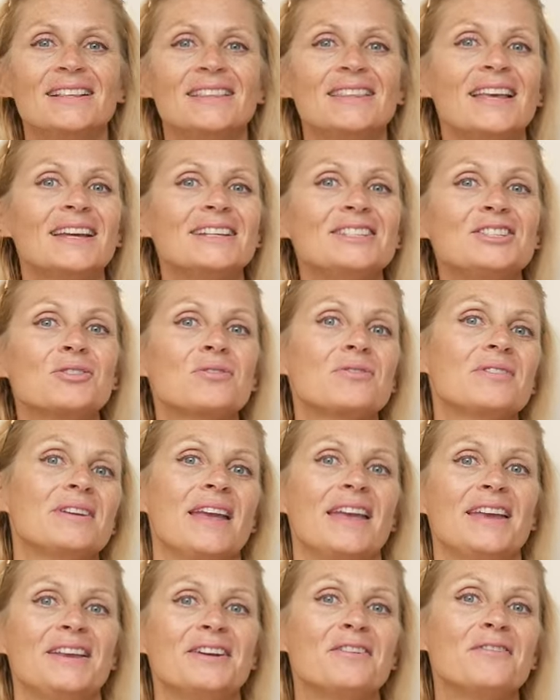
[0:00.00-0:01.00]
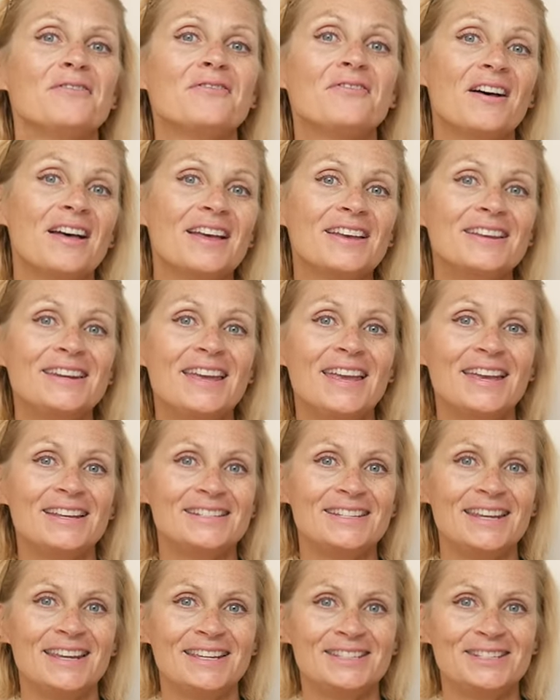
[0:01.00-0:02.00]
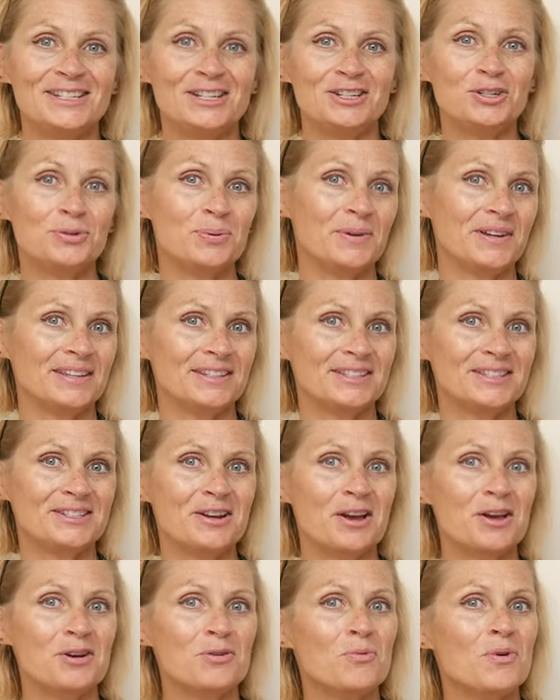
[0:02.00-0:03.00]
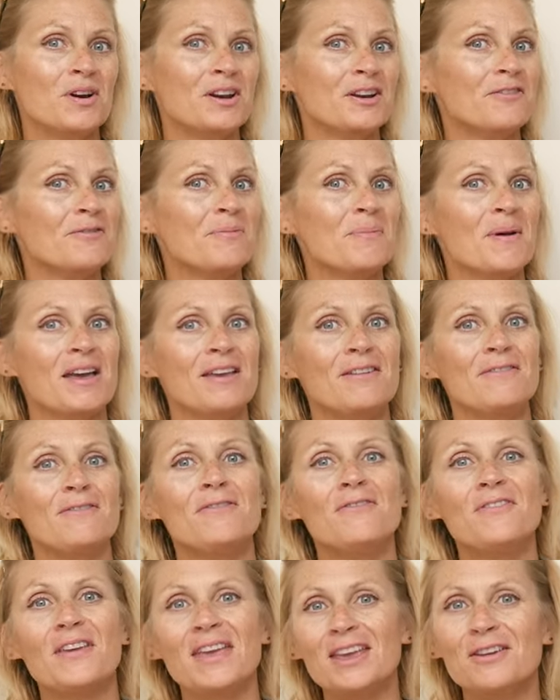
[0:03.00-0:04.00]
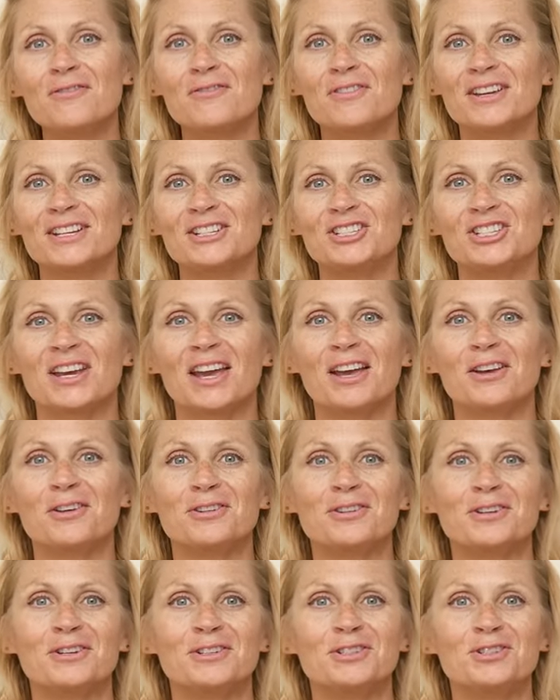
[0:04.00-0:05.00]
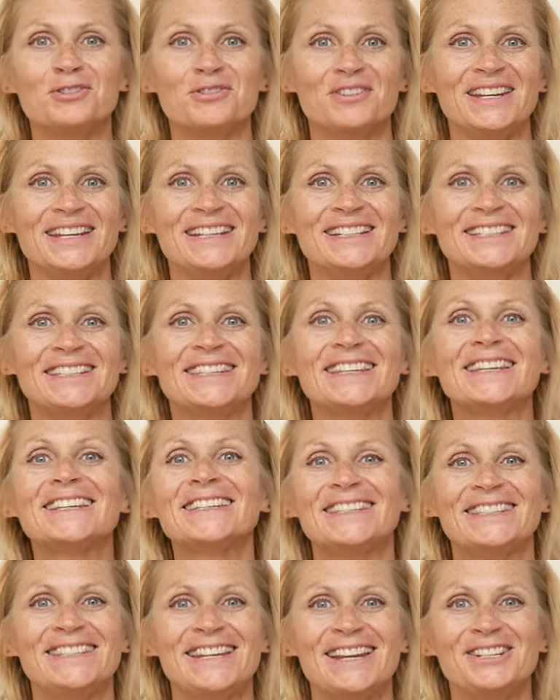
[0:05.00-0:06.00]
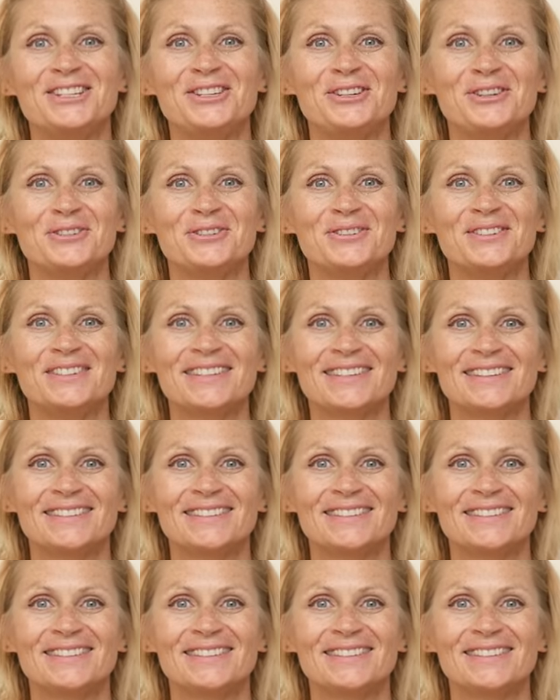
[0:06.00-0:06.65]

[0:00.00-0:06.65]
Let's create a fun and tasty twist on one of my favorite childhood treats. Stay tuned.